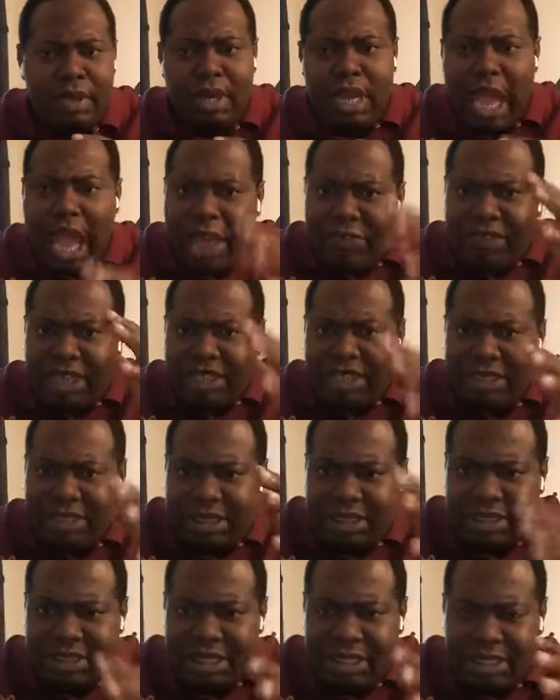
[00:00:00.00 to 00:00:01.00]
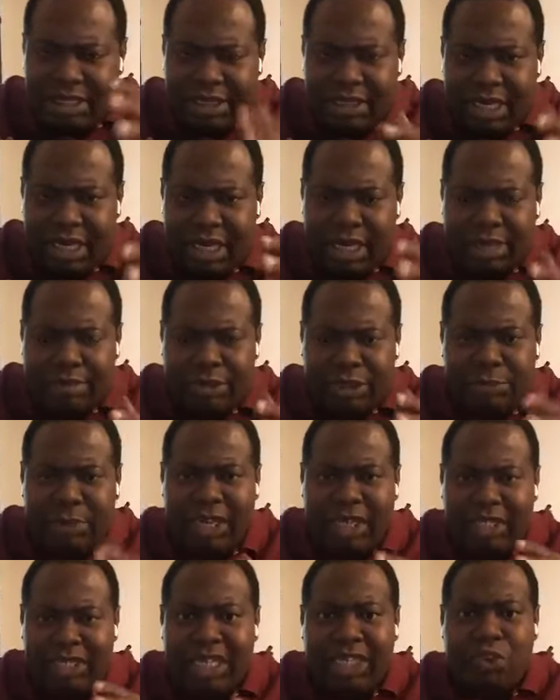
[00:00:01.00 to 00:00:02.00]
African Citizen
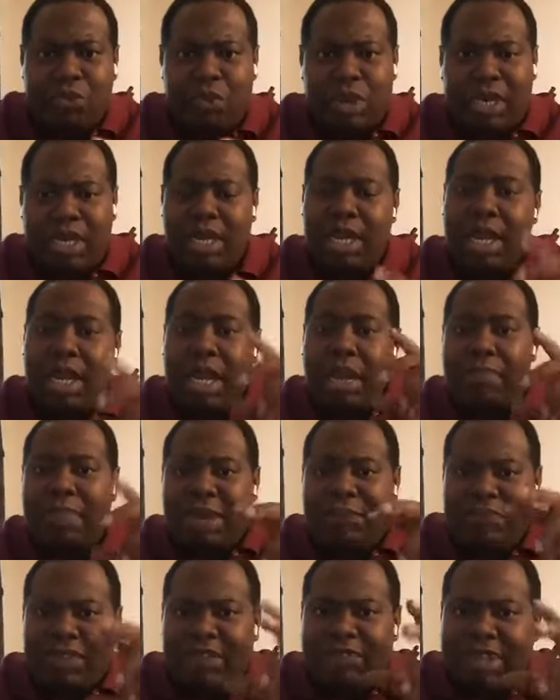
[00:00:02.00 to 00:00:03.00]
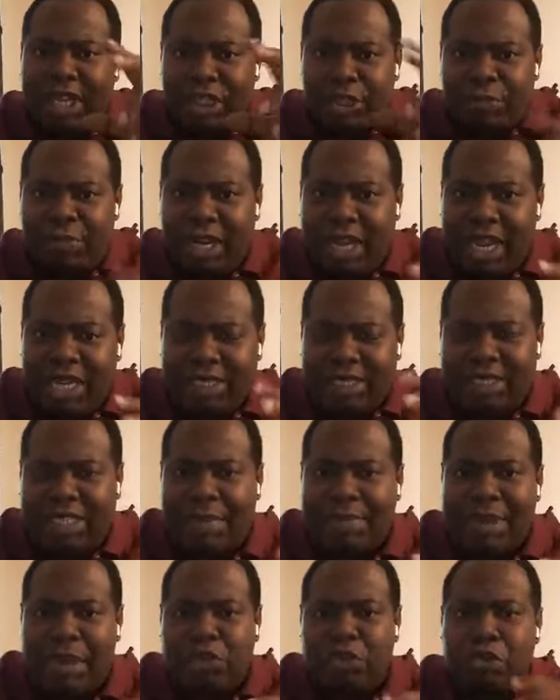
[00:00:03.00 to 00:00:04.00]
Speakers Network, but Future Africa Speakers is
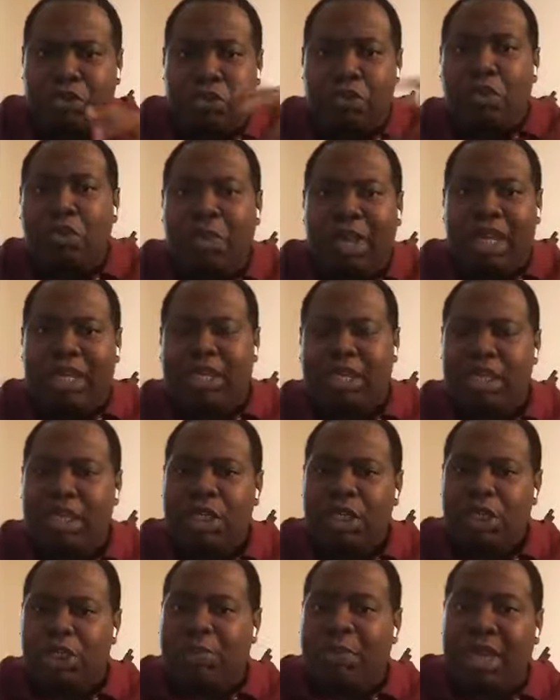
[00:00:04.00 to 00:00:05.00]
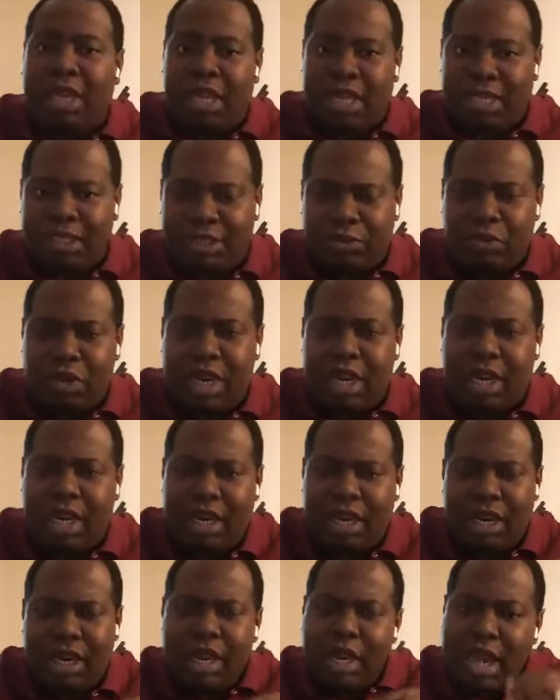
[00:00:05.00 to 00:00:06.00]
about grooming speakers,
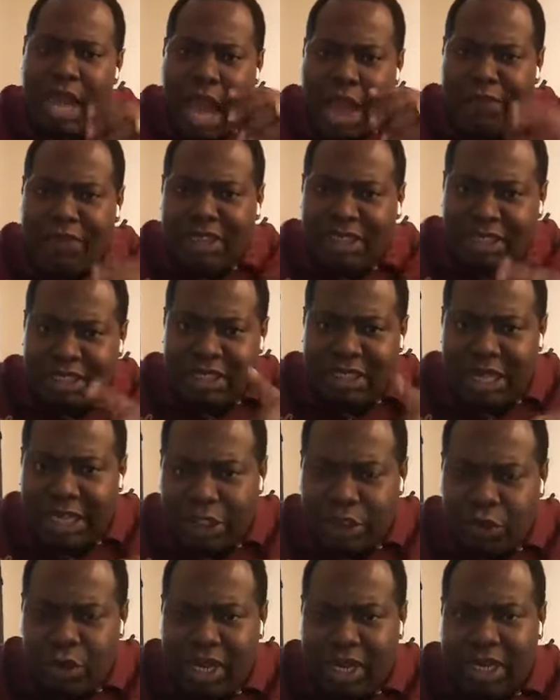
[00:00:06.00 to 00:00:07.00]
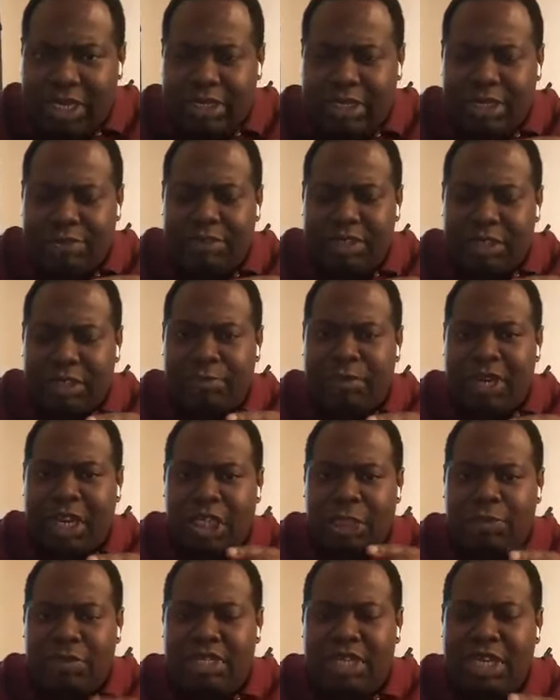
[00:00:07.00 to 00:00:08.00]
where African Citizen
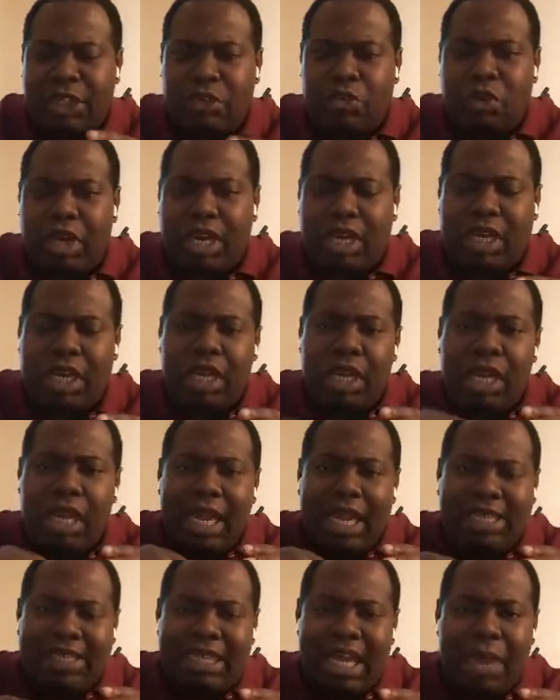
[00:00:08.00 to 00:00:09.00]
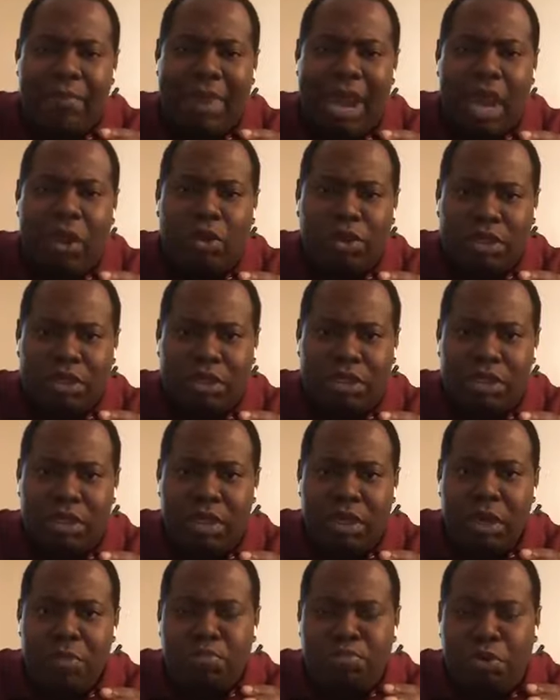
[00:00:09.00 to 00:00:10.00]
Speakers Network is about
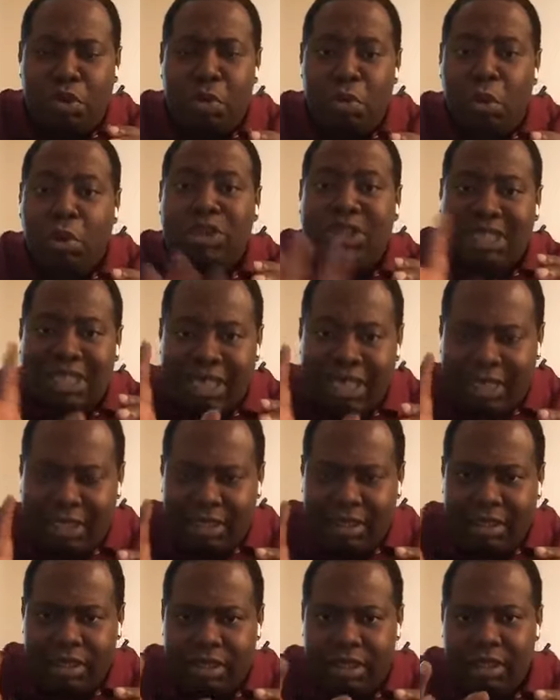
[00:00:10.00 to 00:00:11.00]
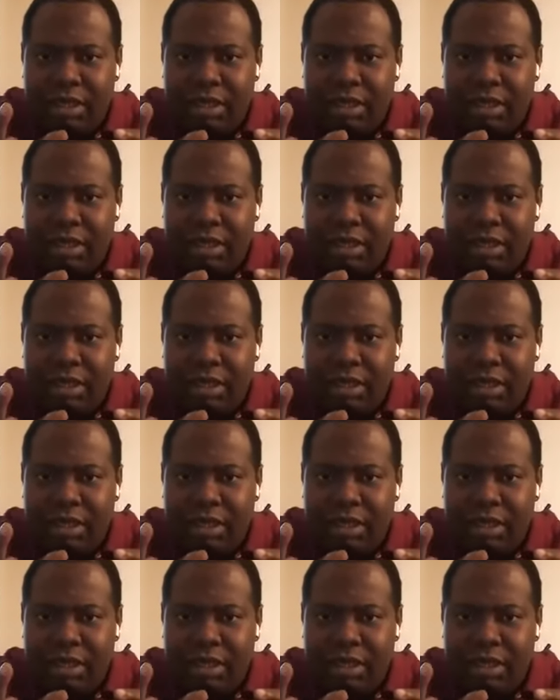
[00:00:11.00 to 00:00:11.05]
promoting